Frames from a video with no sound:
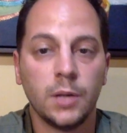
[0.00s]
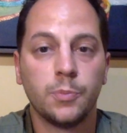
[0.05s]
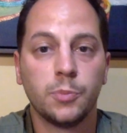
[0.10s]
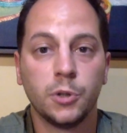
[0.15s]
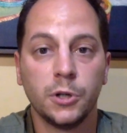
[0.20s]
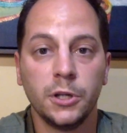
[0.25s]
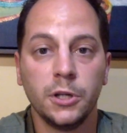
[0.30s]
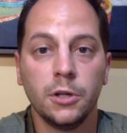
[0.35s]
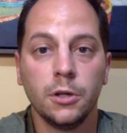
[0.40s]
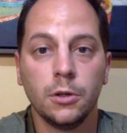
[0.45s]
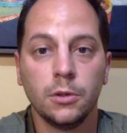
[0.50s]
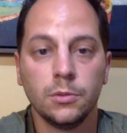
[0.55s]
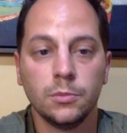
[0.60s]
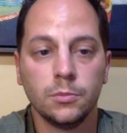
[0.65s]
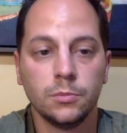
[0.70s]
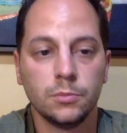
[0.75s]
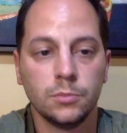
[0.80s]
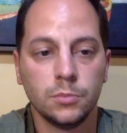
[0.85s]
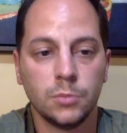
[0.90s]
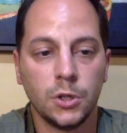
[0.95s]
pretty
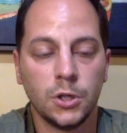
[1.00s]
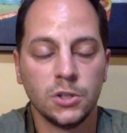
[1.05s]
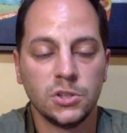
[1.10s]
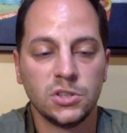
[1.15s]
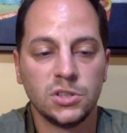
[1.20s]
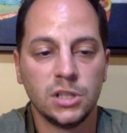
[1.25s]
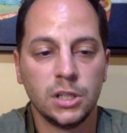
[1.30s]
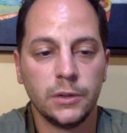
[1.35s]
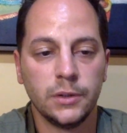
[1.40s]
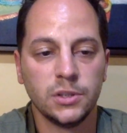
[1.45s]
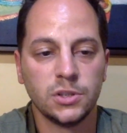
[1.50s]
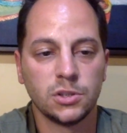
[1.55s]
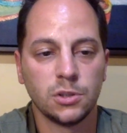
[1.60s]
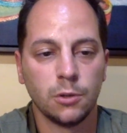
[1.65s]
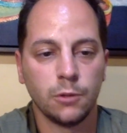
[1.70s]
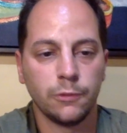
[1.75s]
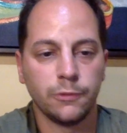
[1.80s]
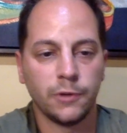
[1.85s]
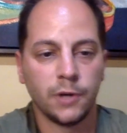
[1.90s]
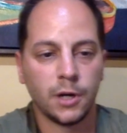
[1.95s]
good series
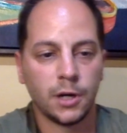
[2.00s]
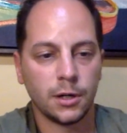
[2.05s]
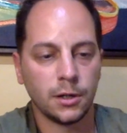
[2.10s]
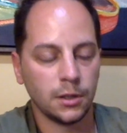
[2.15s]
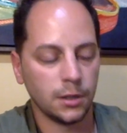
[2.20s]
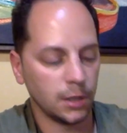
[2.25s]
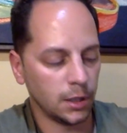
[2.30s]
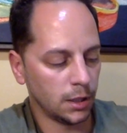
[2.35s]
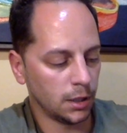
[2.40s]
so far.